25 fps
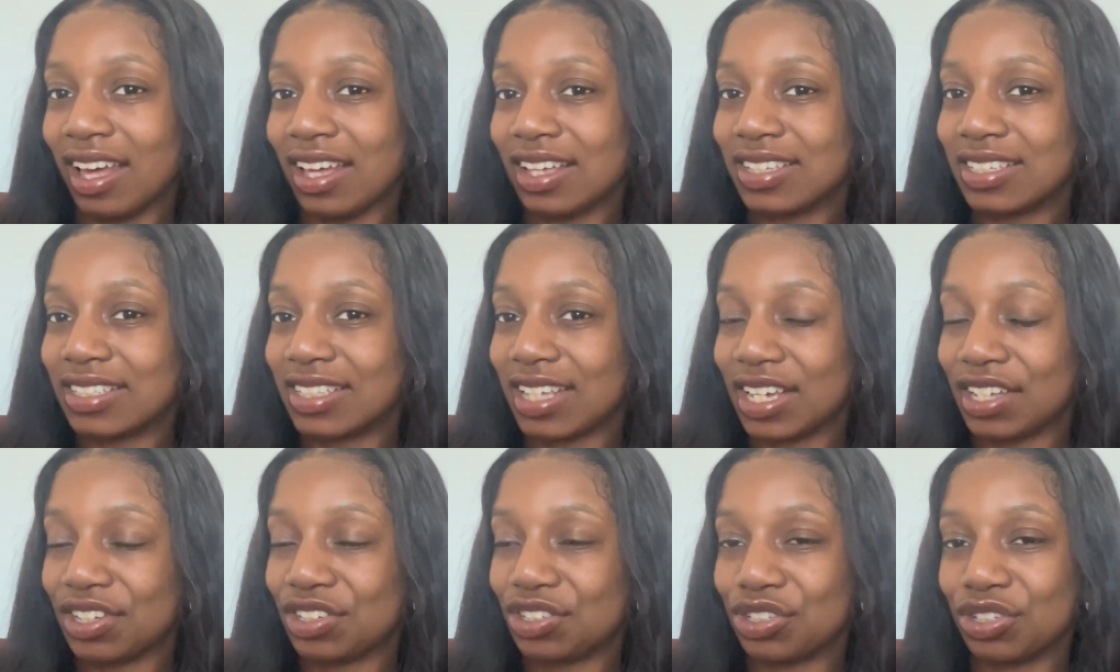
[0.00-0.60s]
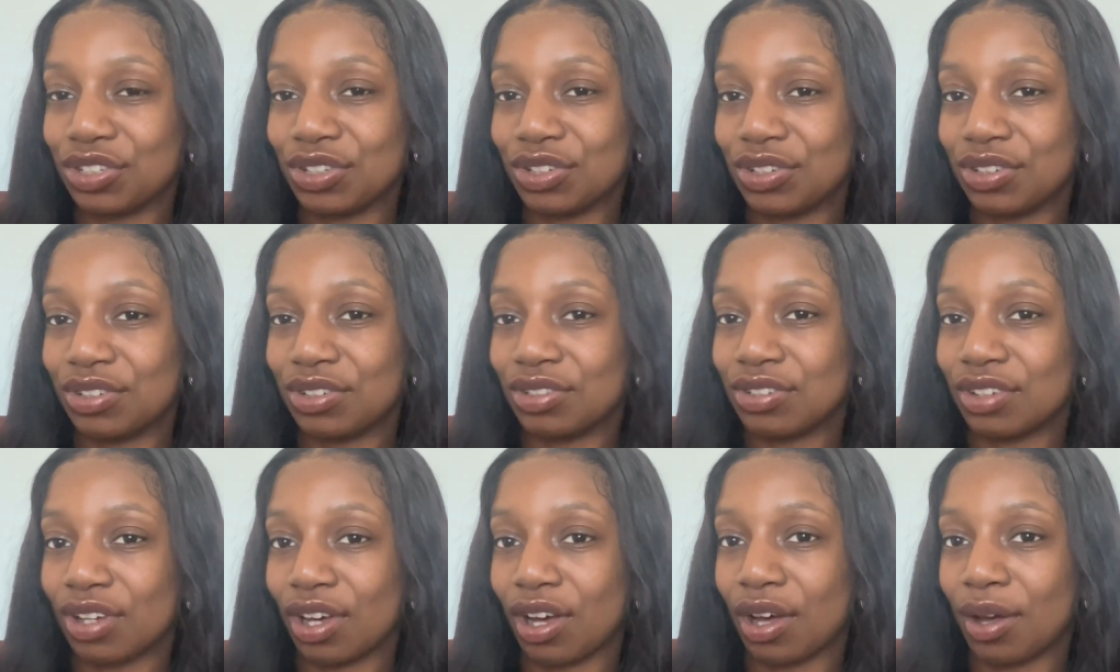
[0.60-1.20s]
Stay
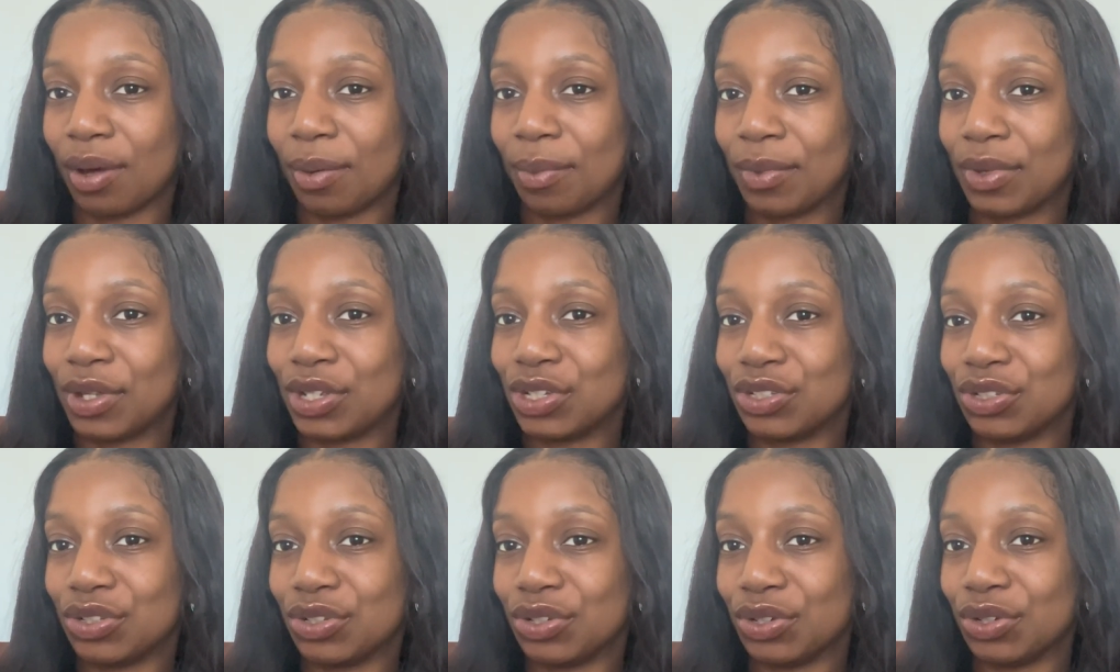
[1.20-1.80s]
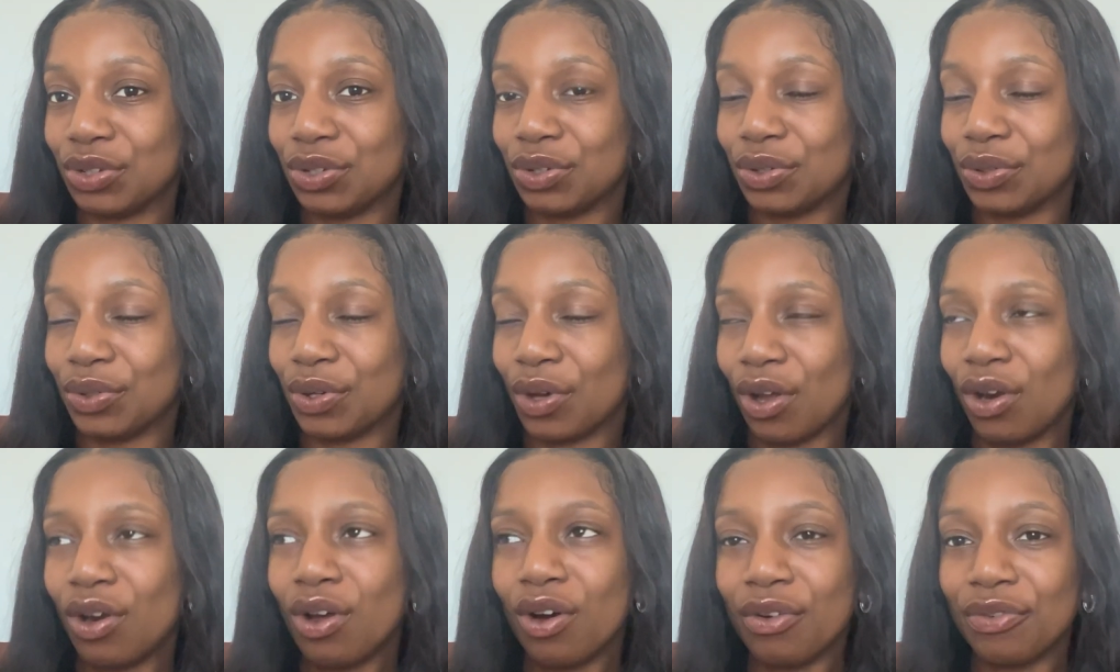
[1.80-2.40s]
tuned to
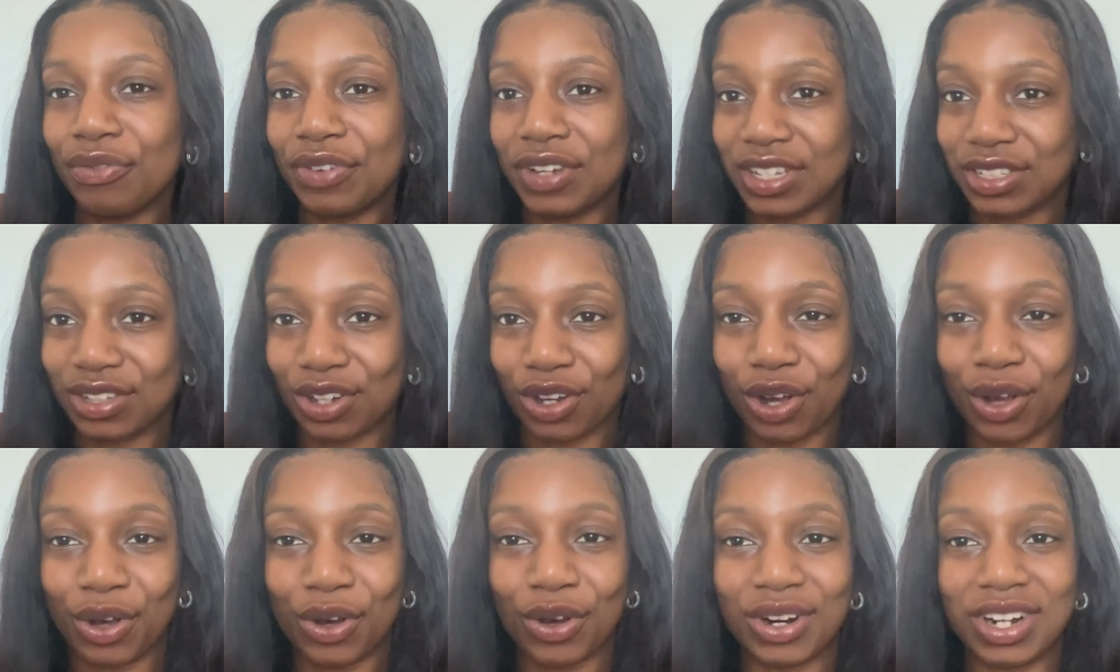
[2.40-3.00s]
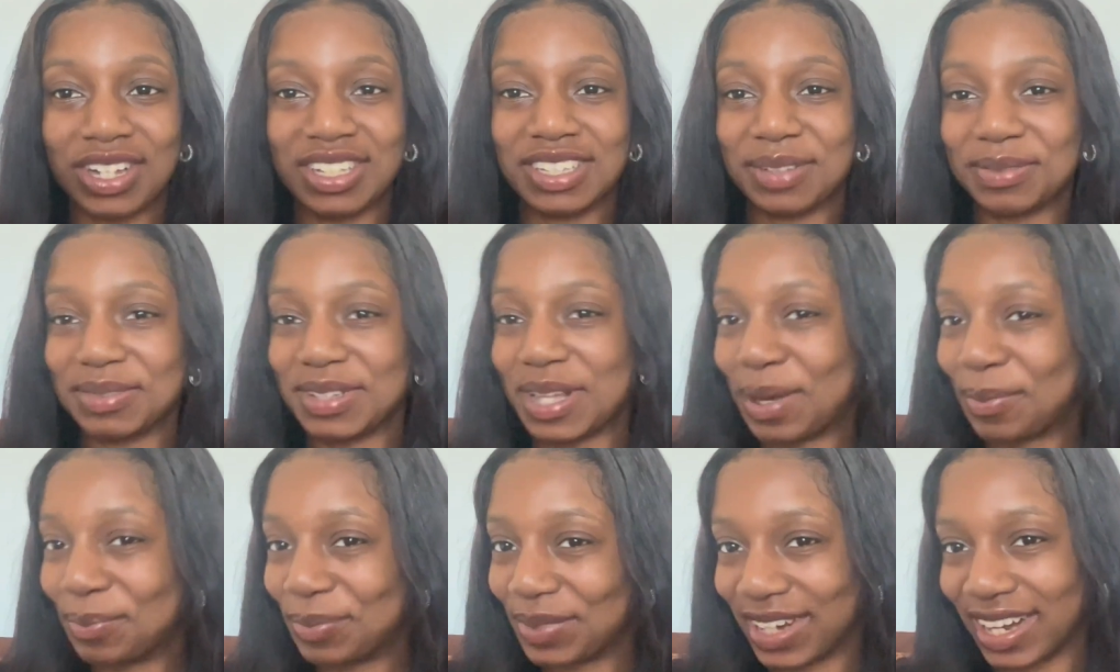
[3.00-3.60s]
a lot of things are going on in
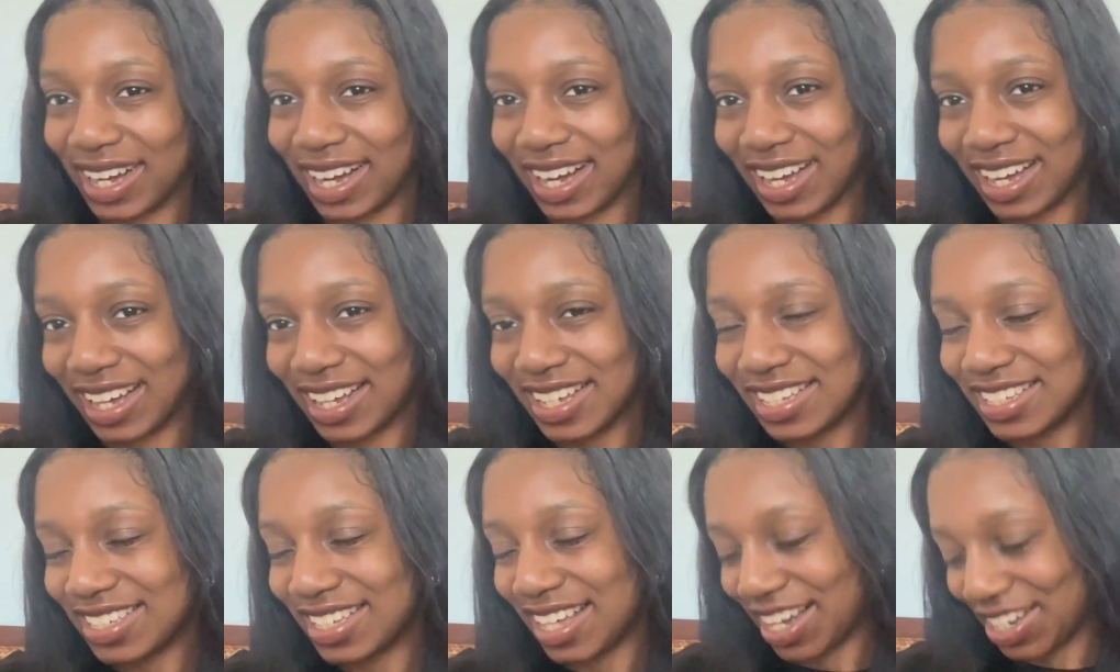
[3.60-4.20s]
September, guys.